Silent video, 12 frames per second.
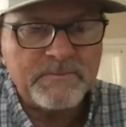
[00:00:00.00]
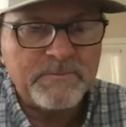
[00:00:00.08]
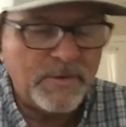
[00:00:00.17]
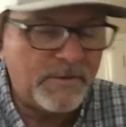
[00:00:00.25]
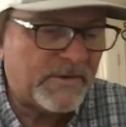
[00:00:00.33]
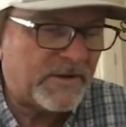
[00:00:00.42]

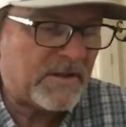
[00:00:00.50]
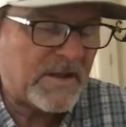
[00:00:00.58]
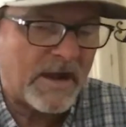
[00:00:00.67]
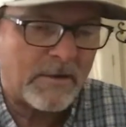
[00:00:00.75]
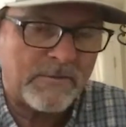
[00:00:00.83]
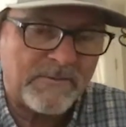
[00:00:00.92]
move into the
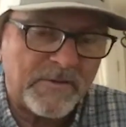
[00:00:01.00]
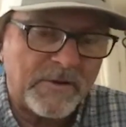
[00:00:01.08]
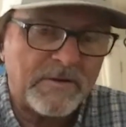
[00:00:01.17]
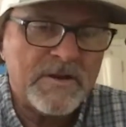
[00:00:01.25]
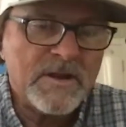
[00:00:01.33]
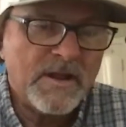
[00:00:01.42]

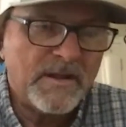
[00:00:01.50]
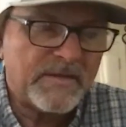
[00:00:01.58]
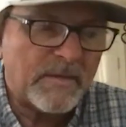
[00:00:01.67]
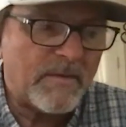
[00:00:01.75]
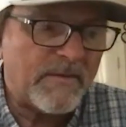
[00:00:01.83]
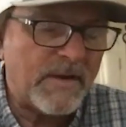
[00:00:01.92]
aquifer.
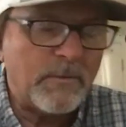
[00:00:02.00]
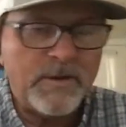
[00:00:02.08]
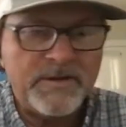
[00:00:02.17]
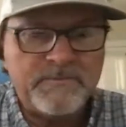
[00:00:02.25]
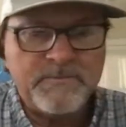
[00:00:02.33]
Some of it would